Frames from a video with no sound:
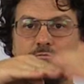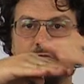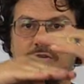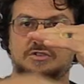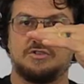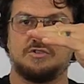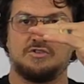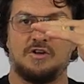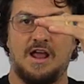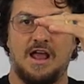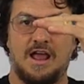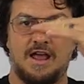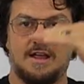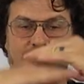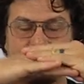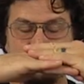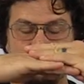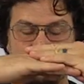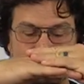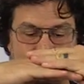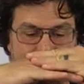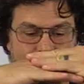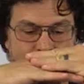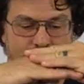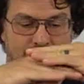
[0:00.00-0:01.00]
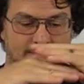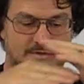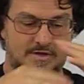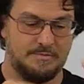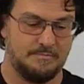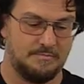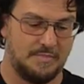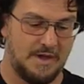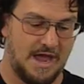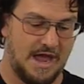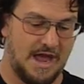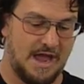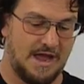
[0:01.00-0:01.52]
retract and
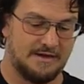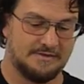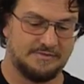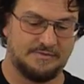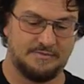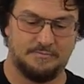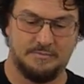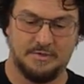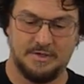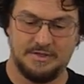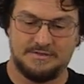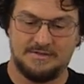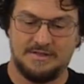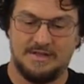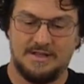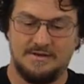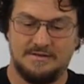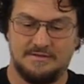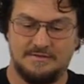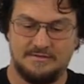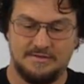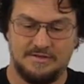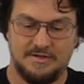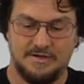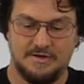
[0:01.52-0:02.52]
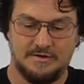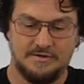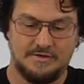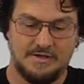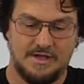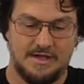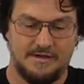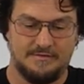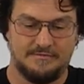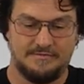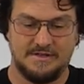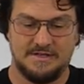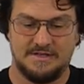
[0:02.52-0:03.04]
compact, but then, you know, you
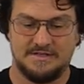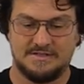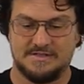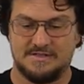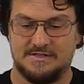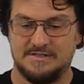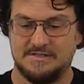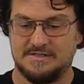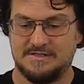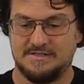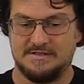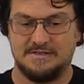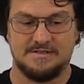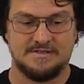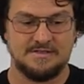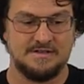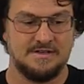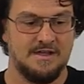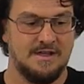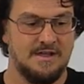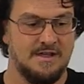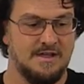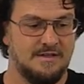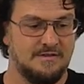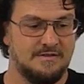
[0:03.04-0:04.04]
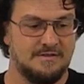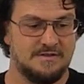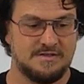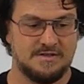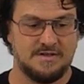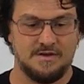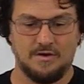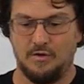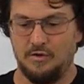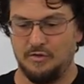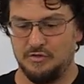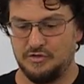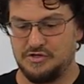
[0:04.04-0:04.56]
have this, this, this. This
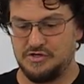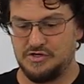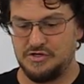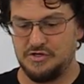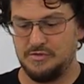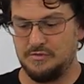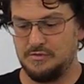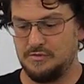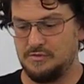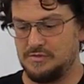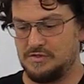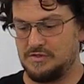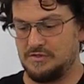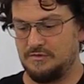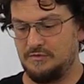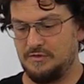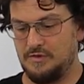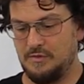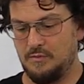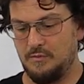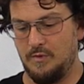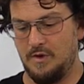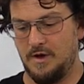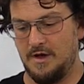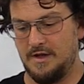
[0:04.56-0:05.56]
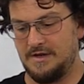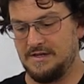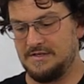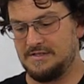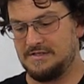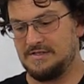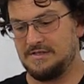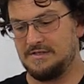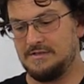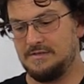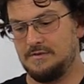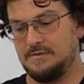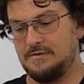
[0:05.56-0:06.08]
could hold shoes if you wanted
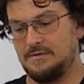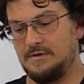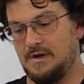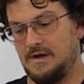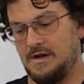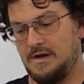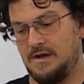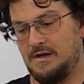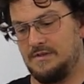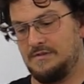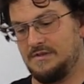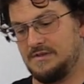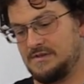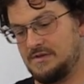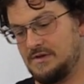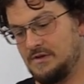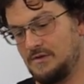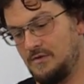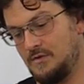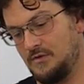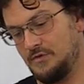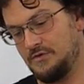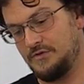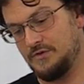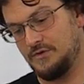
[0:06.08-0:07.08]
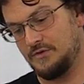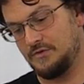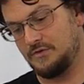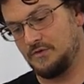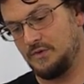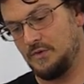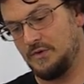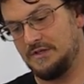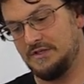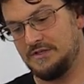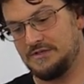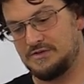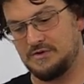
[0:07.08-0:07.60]
to. Uh, this could hold your
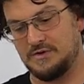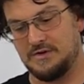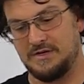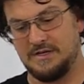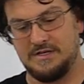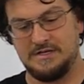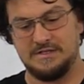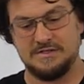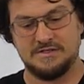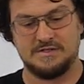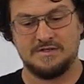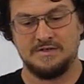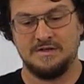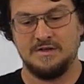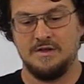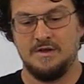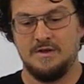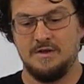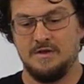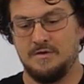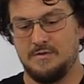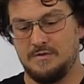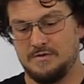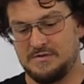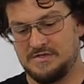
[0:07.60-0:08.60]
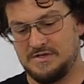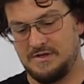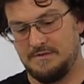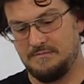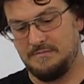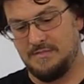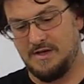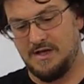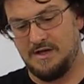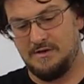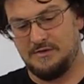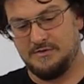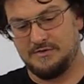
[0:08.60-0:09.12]
toiletries or
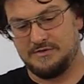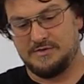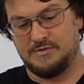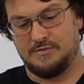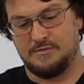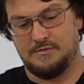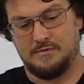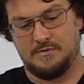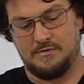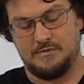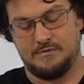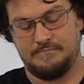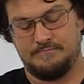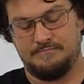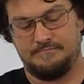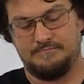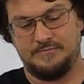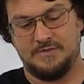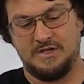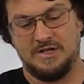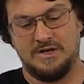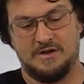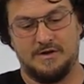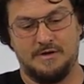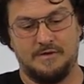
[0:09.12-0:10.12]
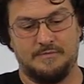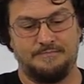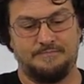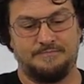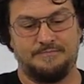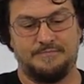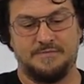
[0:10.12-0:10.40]
something else, or, you know,